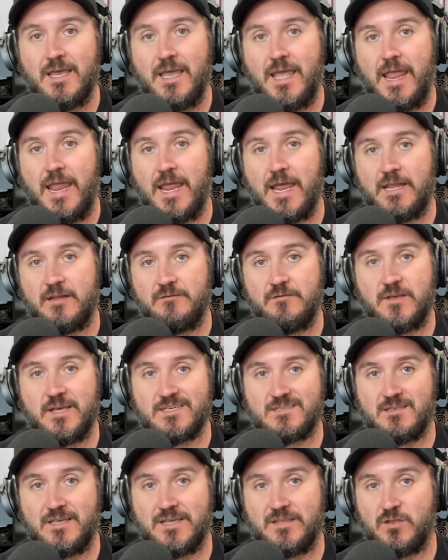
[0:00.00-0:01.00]
And if you
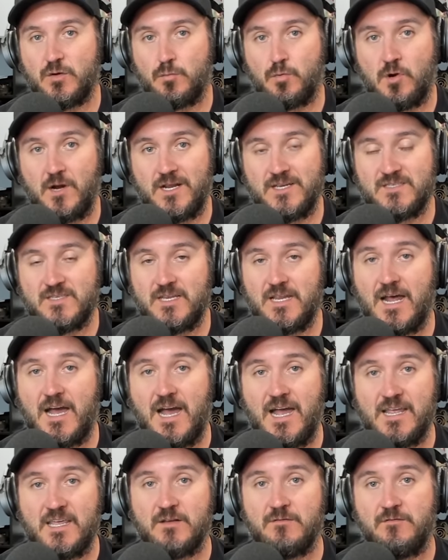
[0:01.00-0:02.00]
guys like their pricing,
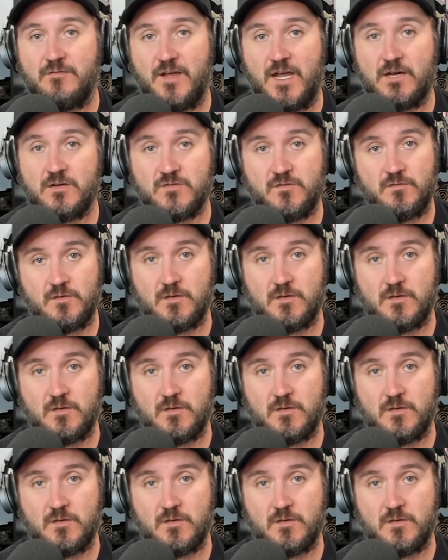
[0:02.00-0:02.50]
I can vouch for